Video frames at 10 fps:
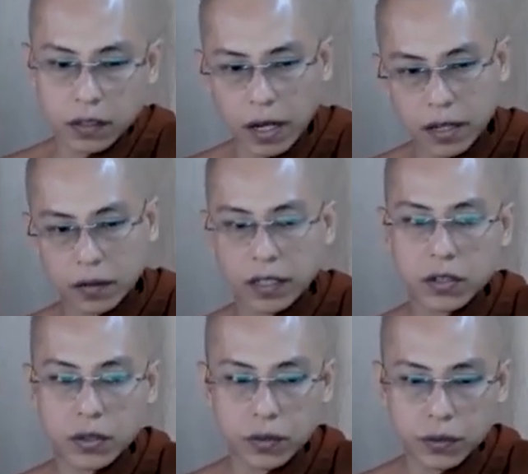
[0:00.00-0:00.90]
I don't
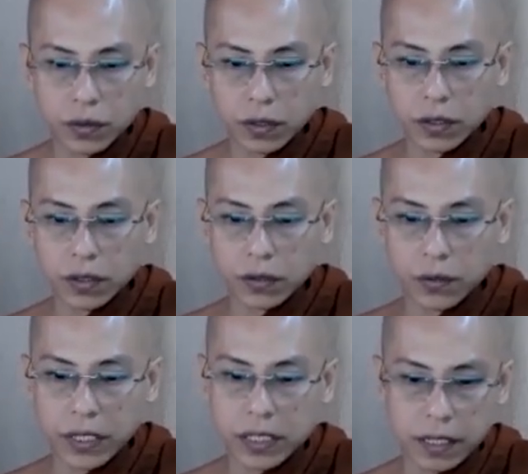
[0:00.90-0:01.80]
need to
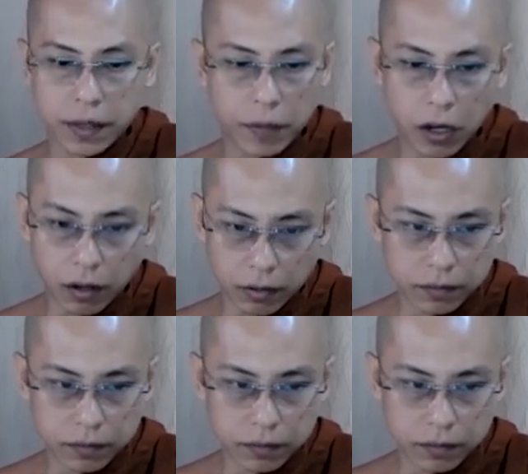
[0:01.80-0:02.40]
read them all.